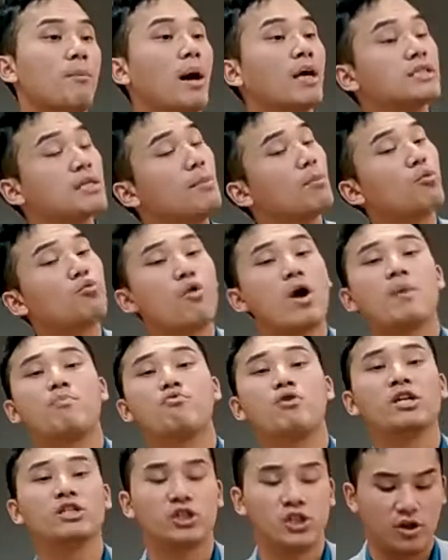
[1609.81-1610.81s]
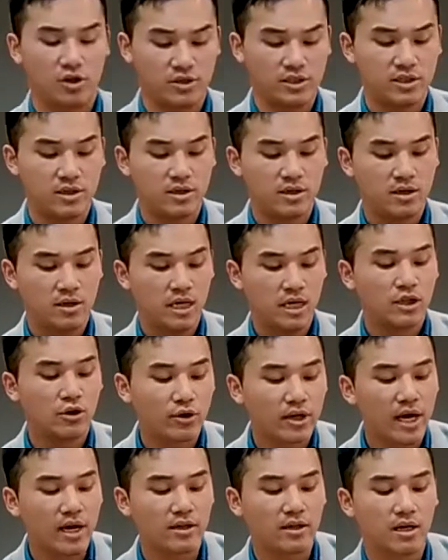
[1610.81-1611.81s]
by some great preachers in the
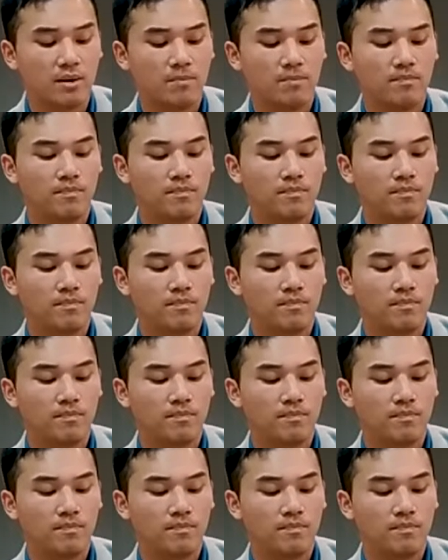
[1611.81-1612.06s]
kingdom.